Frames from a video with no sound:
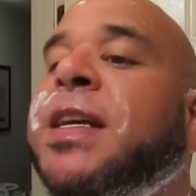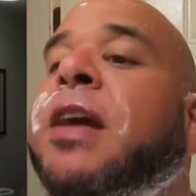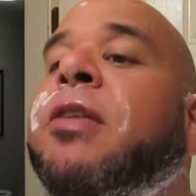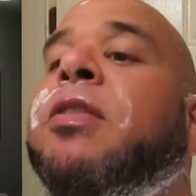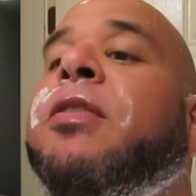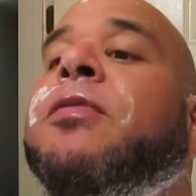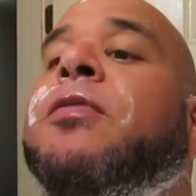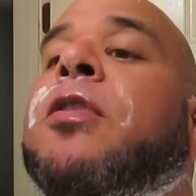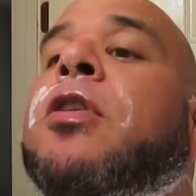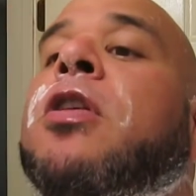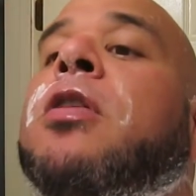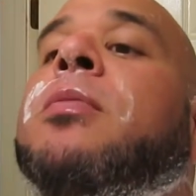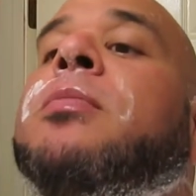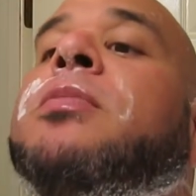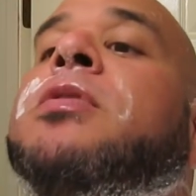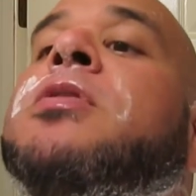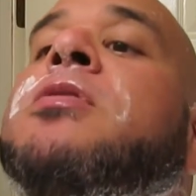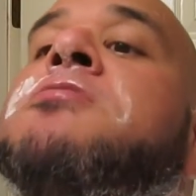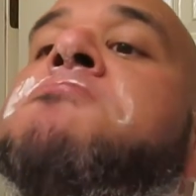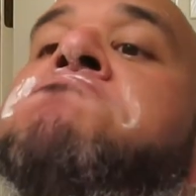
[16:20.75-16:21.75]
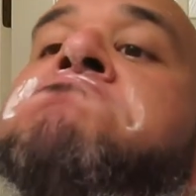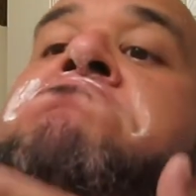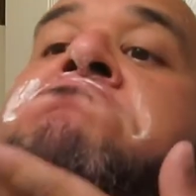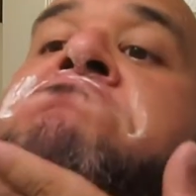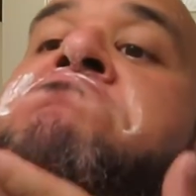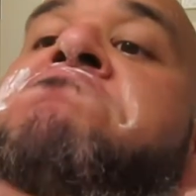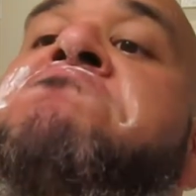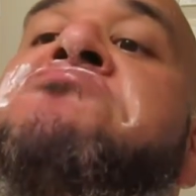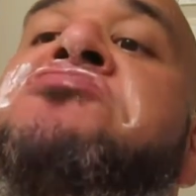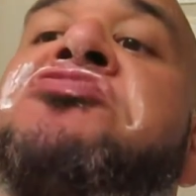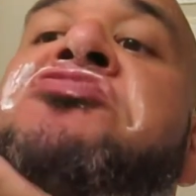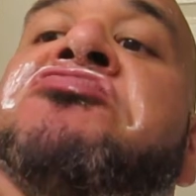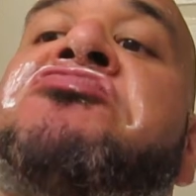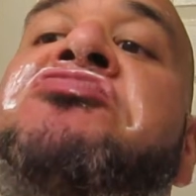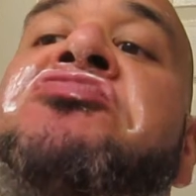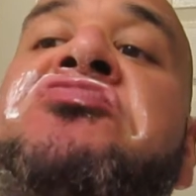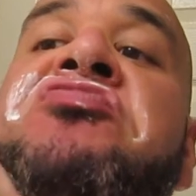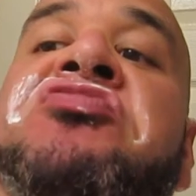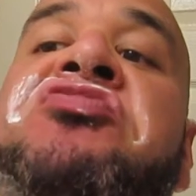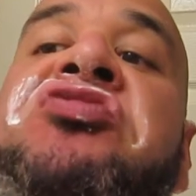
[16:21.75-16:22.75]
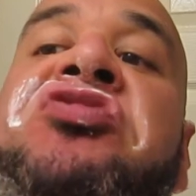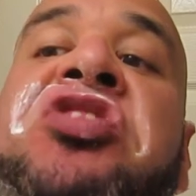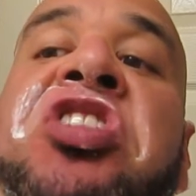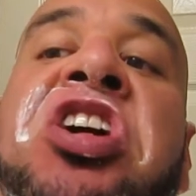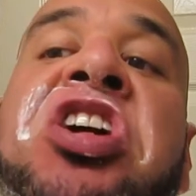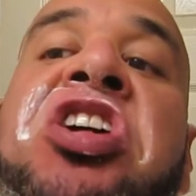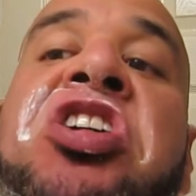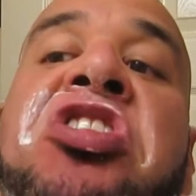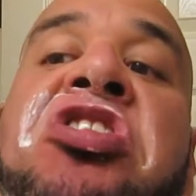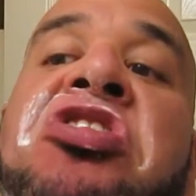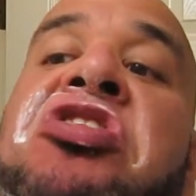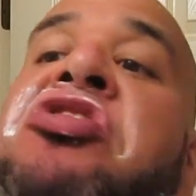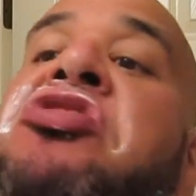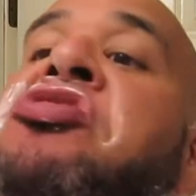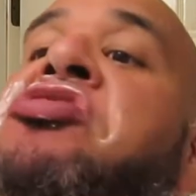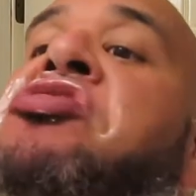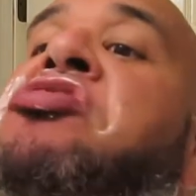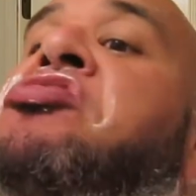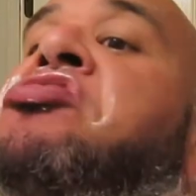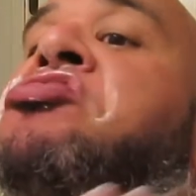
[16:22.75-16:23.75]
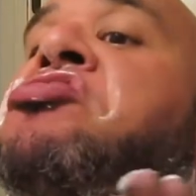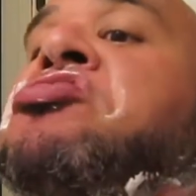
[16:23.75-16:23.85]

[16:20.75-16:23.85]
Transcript: Dairy Farms. Cruz is K-R-U-Z-E.